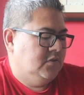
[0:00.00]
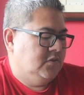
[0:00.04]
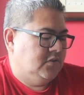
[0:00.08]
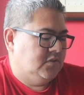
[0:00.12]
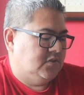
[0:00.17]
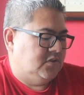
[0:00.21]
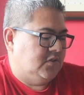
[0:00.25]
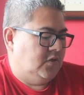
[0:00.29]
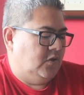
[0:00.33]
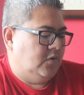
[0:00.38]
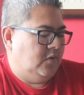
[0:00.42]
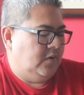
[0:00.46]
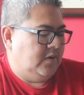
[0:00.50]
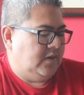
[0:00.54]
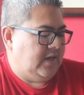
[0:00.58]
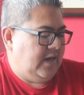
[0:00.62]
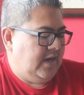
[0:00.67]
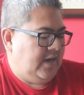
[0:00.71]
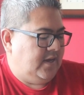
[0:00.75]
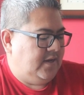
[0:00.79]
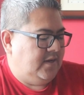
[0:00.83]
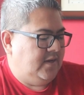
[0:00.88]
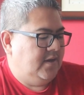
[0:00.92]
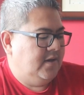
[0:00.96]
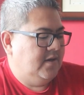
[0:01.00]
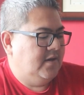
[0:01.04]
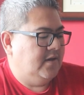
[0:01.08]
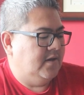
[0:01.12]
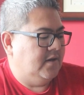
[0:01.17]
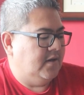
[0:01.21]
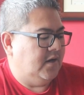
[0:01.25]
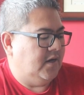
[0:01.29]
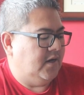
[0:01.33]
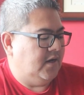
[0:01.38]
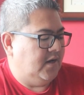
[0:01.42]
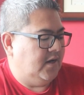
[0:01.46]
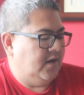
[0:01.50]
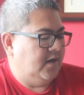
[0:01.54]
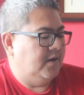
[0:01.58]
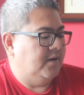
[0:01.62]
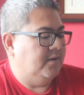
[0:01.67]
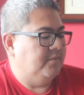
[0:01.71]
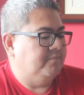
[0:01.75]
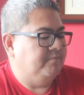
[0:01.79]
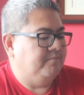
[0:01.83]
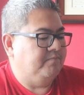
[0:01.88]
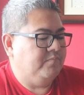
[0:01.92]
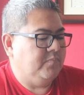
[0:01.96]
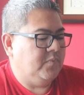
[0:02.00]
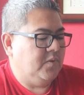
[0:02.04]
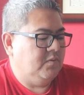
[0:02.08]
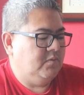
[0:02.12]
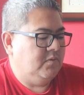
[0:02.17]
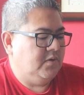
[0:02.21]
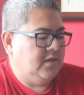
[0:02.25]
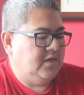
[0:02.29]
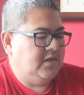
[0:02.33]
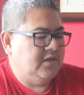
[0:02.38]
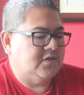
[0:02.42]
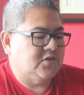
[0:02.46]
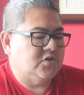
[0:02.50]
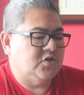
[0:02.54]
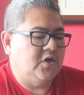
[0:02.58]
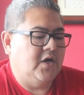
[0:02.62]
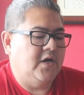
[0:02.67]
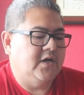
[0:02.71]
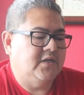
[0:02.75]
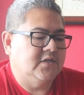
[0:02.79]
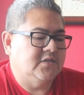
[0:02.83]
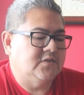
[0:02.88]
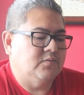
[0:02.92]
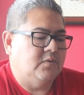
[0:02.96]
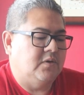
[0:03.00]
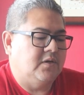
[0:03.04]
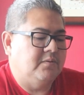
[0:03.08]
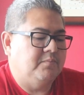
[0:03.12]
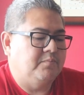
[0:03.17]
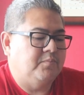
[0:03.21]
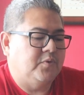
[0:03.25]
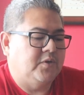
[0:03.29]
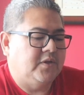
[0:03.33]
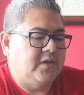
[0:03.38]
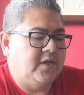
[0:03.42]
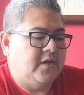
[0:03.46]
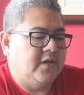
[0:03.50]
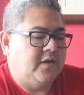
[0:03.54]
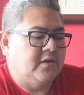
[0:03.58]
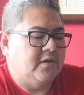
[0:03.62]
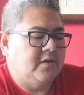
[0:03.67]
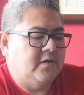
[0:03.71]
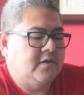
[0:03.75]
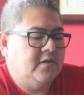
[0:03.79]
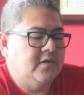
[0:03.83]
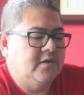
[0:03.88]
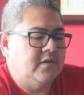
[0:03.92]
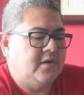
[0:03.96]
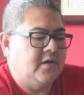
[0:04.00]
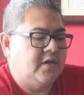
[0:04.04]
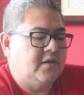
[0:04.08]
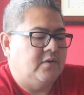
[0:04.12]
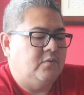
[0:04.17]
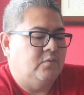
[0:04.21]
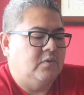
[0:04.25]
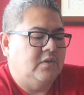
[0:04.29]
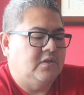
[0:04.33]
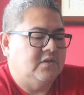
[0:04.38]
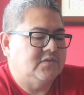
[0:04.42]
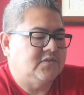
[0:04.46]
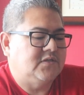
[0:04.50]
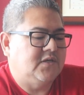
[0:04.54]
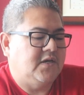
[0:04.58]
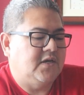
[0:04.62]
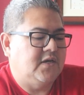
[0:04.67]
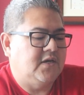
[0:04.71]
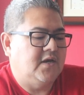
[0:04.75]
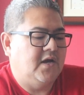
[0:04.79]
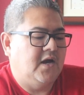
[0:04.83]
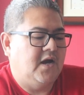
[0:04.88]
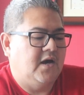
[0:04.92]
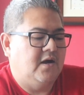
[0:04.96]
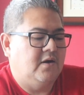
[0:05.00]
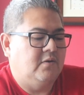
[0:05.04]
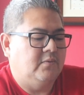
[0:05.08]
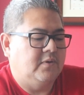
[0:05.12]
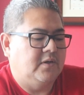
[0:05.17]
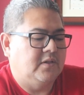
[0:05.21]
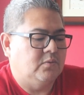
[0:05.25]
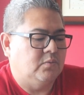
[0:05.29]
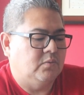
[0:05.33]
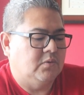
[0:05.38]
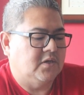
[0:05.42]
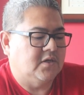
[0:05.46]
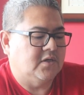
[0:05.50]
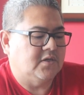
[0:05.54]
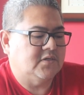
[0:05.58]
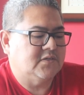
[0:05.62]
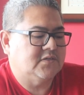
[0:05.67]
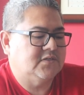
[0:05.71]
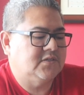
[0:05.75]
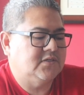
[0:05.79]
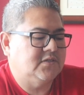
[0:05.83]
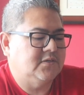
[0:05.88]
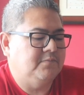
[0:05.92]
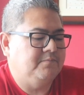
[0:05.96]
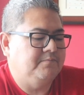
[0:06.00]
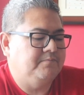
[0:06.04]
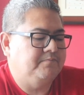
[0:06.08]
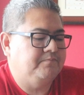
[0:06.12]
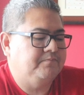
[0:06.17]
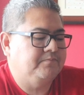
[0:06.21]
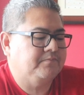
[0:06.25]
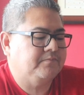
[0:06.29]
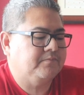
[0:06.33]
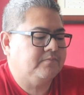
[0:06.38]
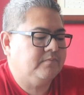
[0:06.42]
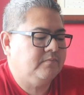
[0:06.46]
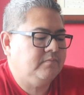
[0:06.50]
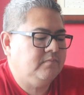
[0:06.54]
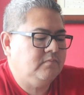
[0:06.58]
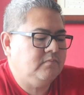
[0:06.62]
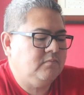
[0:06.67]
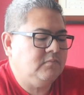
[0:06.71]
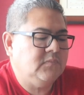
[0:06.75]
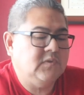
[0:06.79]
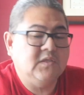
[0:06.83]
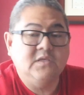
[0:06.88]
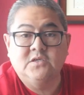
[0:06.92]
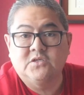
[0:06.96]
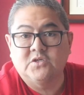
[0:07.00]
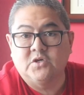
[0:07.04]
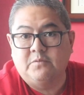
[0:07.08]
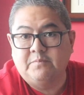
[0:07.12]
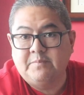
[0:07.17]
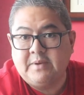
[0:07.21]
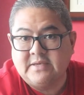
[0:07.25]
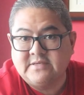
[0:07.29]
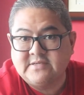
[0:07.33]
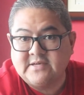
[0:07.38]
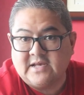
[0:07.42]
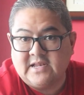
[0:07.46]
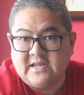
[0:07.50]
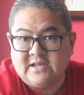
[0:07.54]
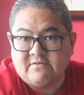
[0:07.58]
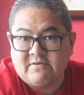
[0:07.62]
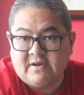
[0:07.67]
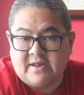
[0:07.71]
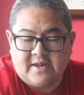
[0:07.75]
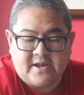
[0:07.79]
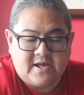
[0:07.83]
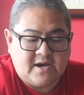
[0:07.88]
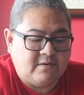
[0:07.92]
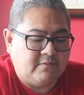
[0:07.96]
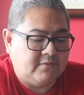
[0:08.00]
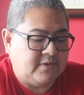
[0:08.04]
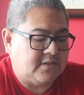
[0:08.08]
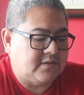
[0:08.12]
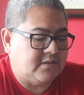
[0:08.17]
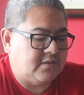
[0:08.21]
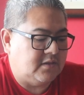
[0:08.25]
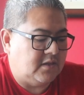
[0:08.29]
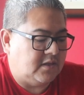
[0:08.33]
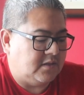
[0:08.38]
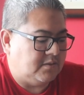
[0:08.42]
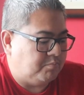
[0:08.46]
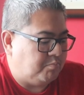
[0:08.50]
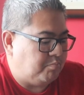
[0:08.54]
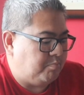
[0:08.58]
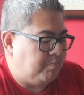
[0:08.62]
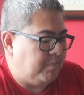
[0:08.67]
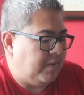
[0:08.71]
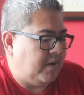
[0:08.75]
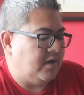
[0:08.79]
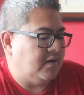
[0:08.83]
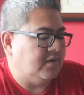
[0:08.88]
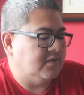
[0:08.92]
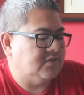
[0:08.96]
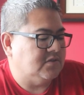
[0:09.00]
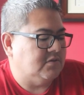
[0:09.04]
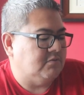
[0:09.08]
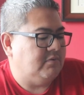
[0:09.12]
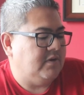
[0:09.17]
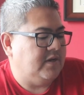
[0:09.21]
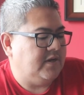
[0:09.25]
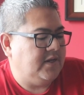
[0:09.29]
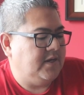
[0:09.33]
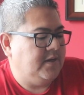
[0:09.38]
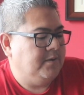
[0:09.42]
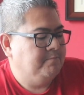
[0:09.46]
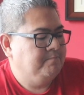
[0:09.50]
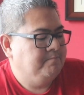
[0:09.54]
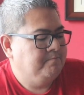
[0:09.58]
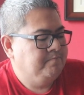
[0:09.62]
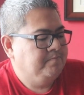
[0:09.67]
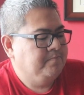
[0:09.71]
So again, we're gonna try this one and put it here, and we'll see how it works. So basically right now it pairs already.